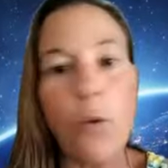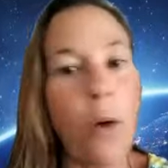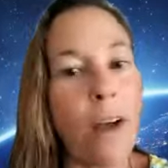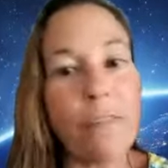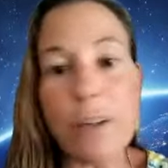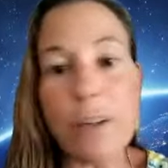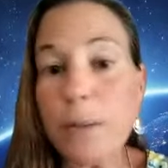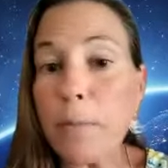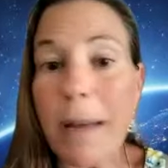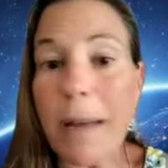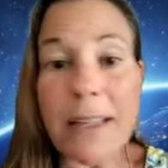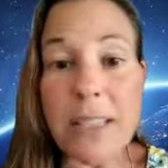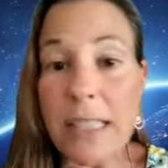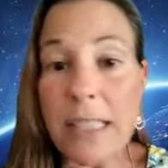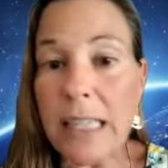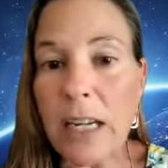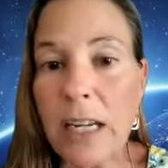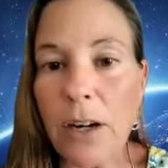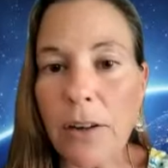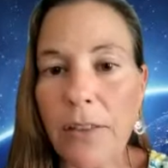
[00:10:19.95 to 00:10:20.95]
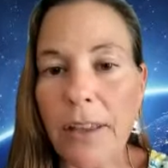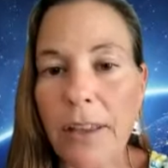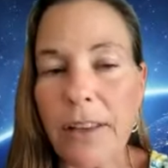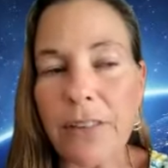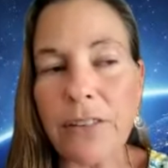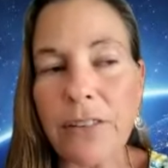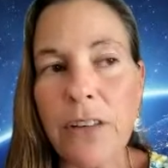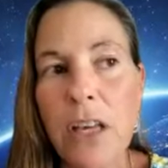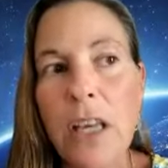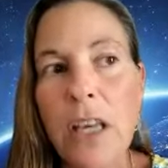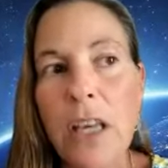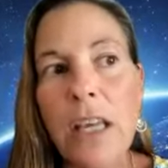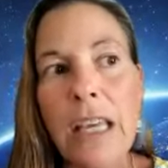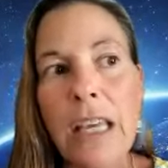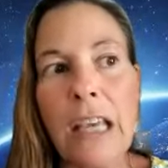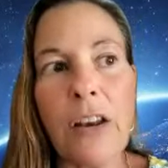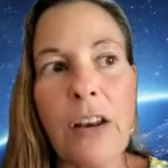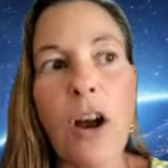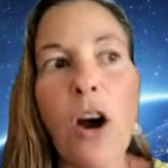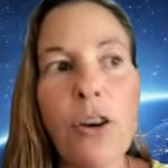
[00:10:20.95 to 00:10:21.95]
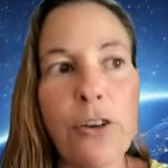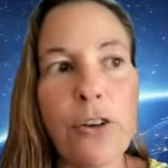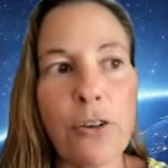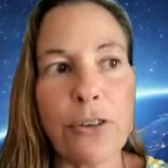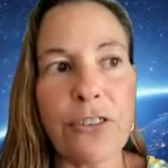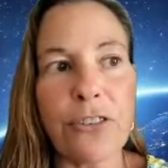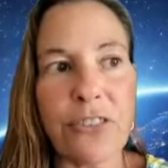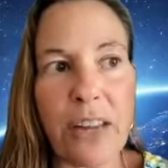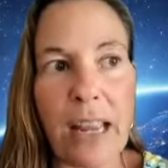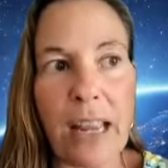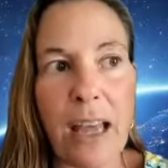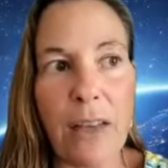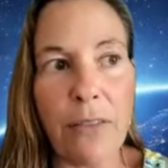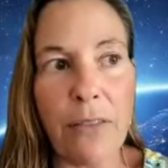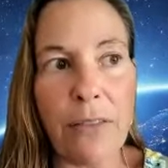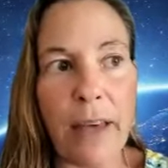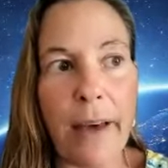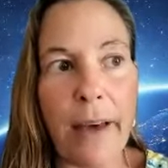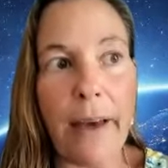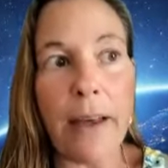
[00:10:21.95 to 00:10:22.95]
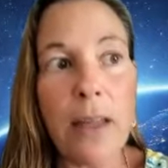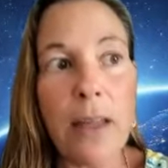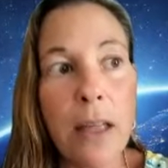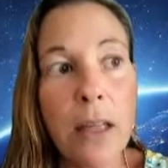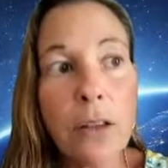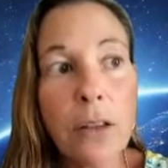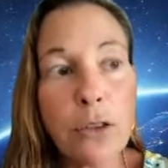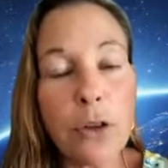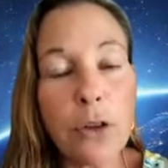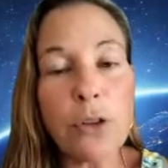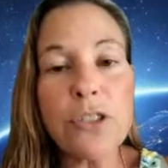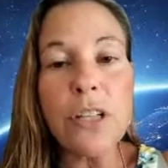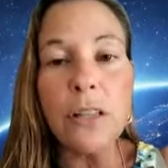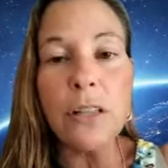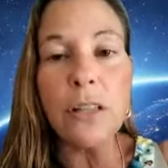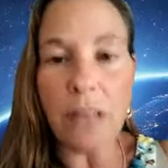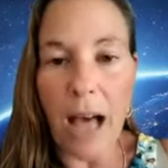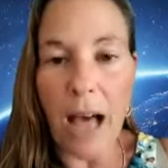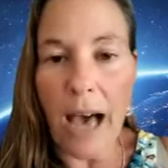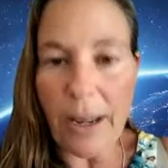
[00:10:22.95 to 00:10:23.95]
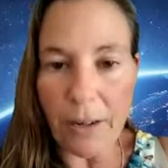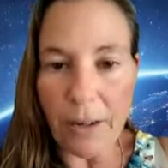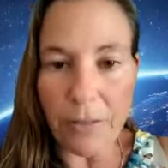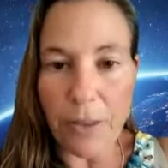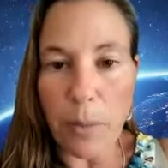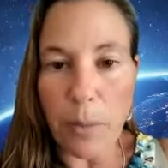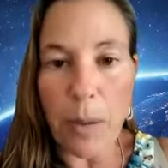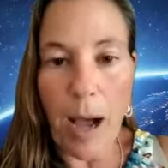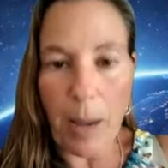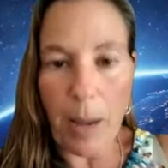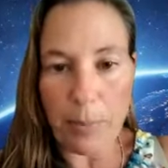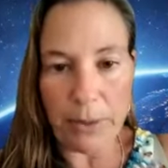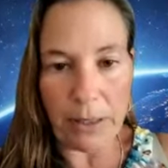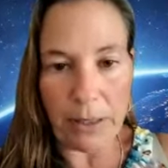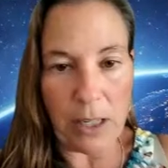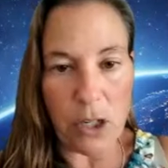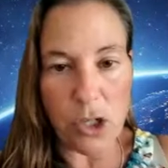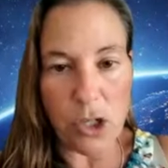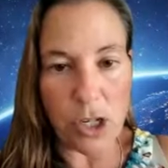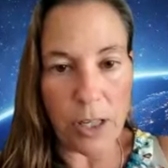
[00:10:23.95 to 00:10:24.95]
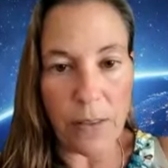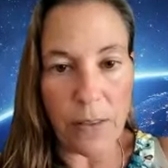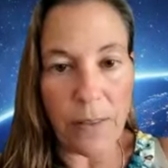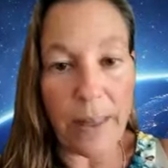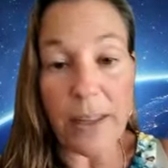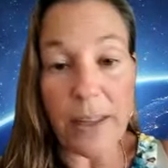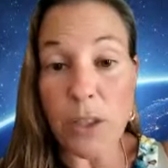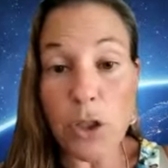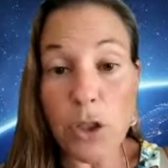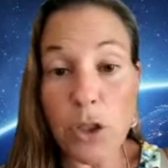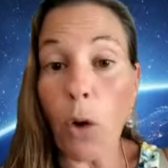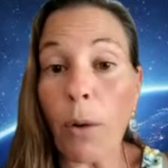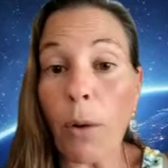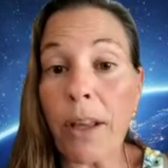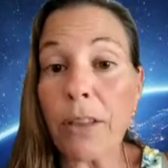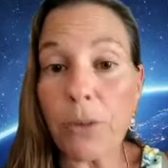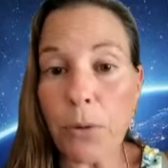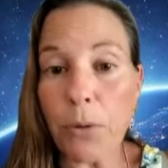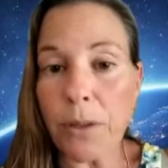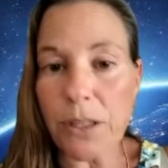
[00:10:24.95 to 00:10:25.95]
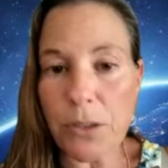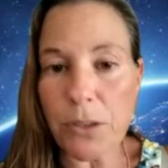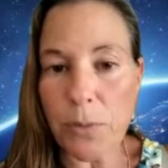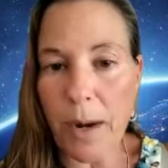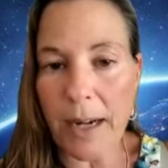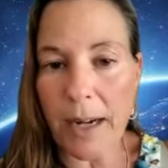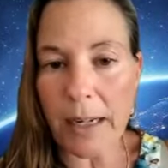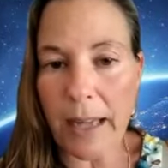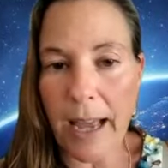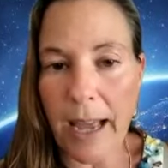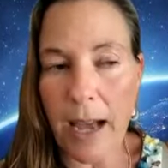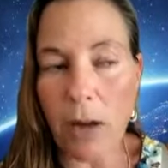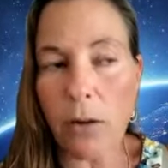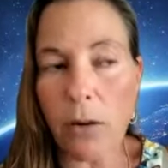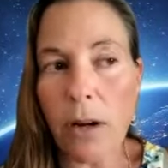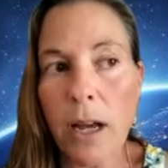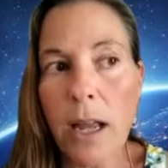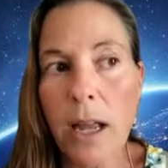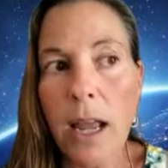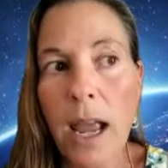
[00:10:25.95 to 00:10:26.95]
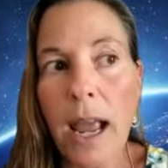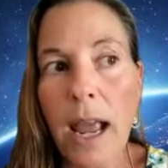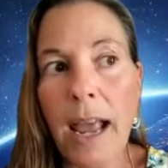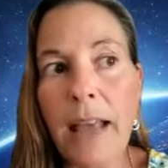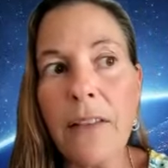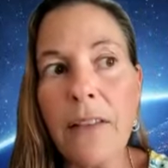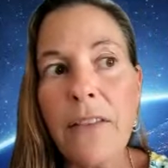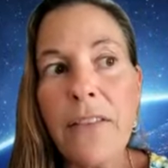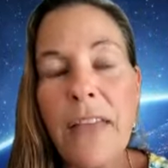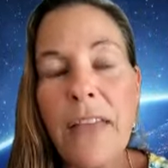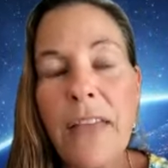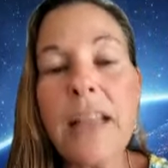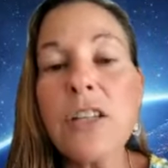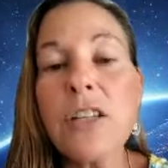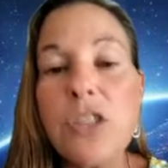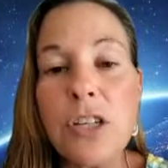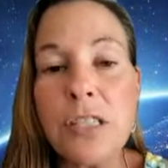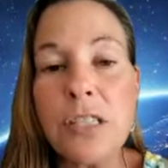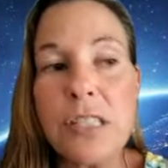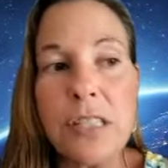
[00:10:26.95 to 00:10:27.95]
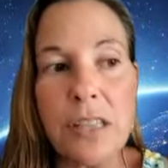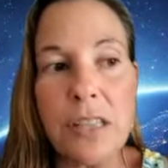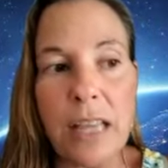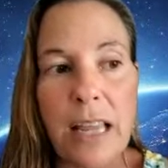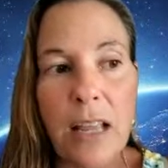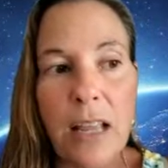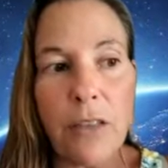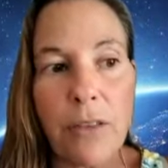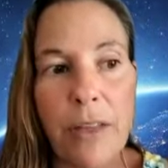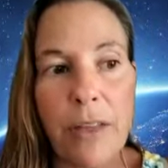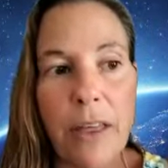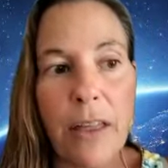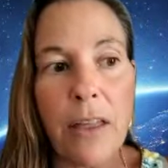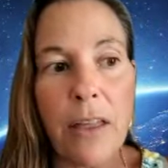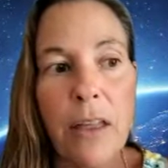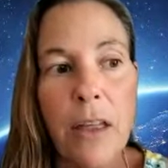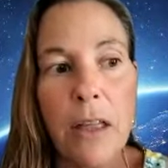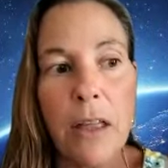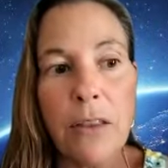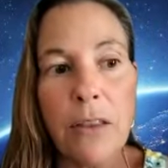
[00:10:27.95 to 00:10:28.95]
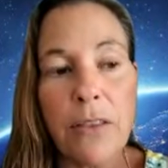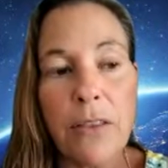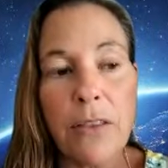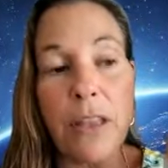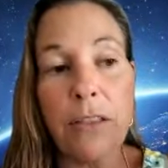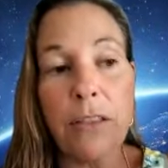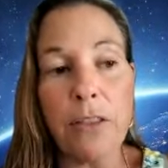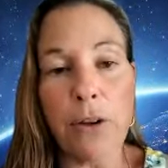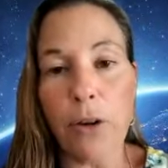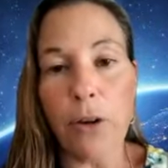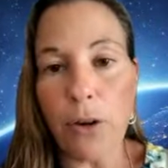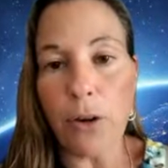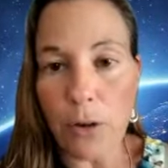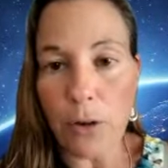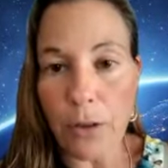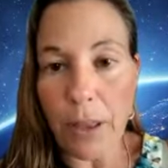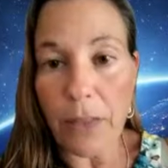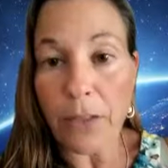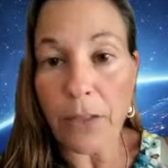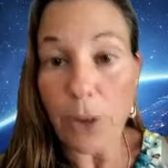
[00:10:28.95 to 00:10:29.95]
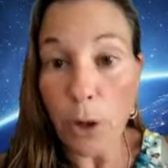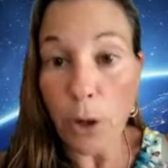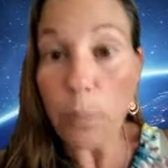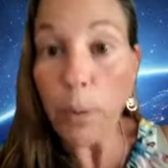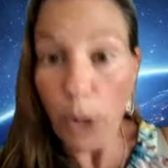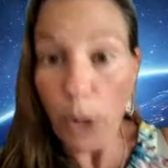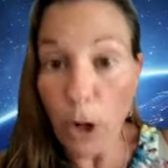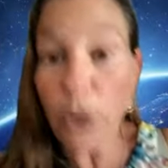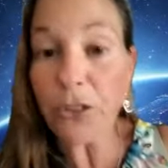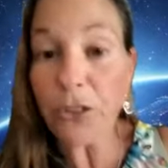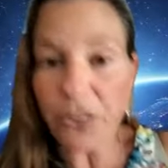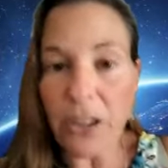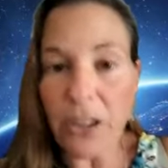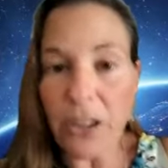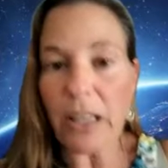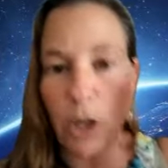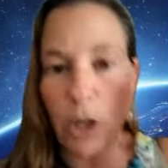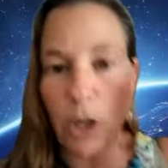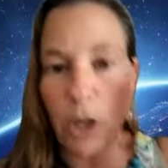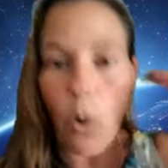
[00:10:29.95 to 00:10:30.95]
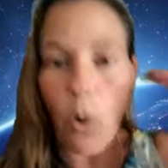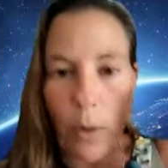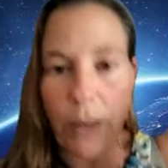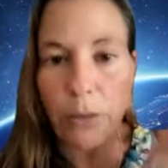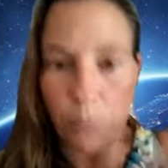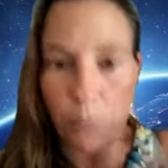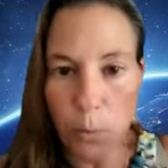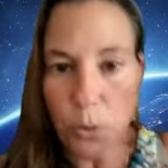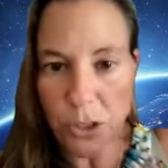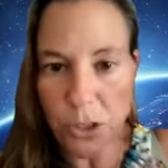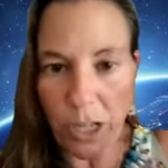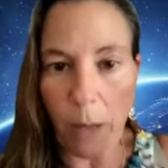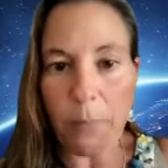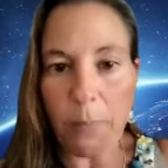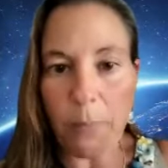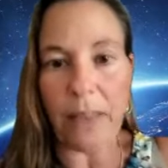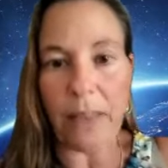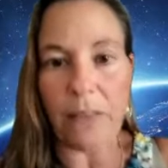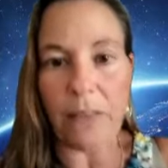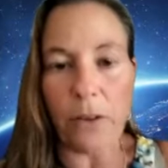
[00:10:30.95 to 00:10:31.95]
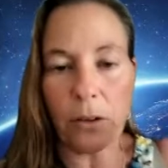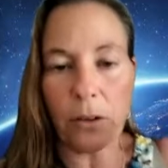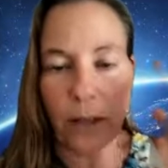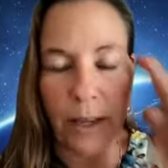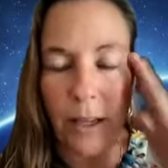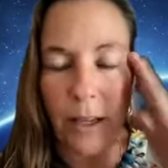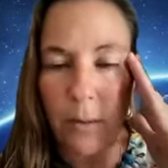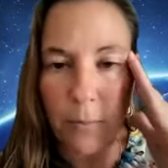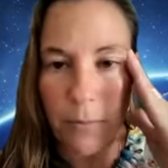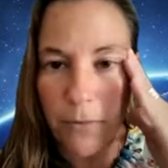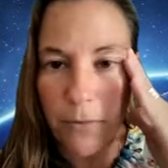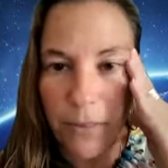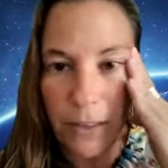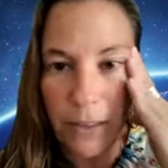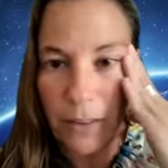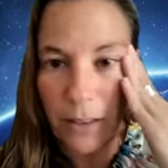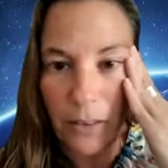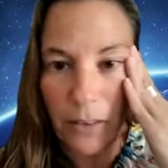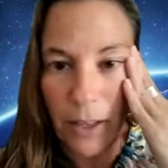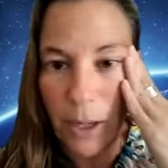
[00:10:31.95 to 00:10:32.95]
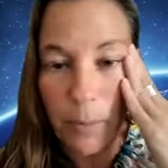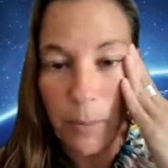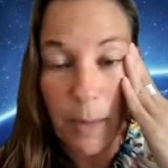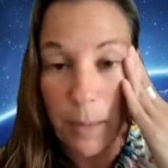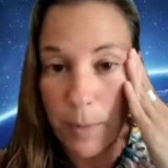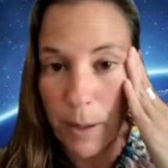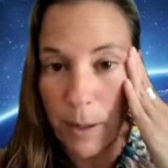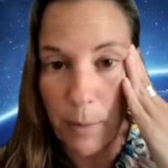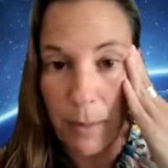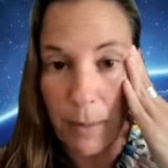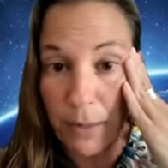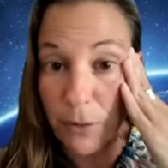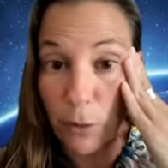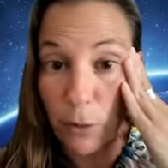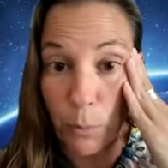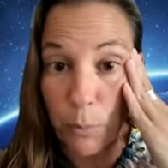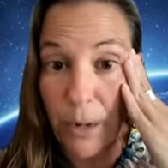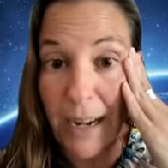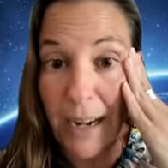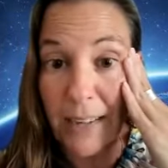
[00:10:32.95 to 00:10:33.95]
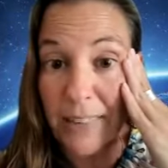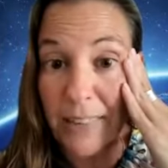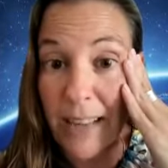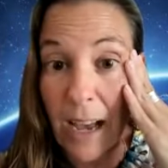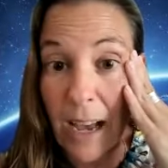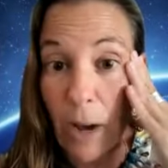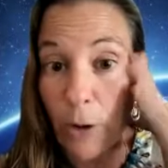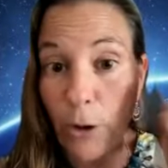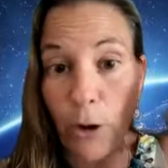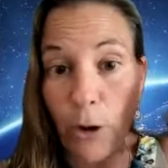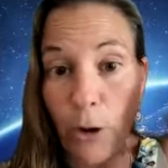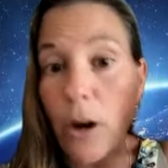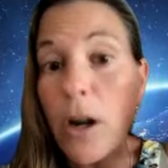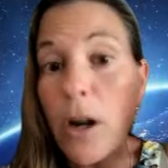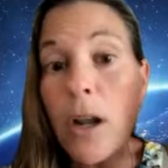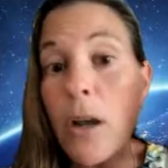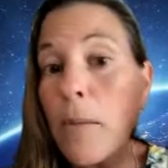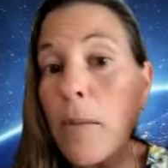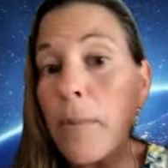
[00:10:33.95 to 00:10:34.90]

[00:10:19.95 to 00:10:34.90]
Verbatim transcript: whoever's meant to hear this can understand that there's a lot of the population that is going through this right now and they just think that that they're that they're personally going through something they're like feeling like maybe a mental breakdown or yep.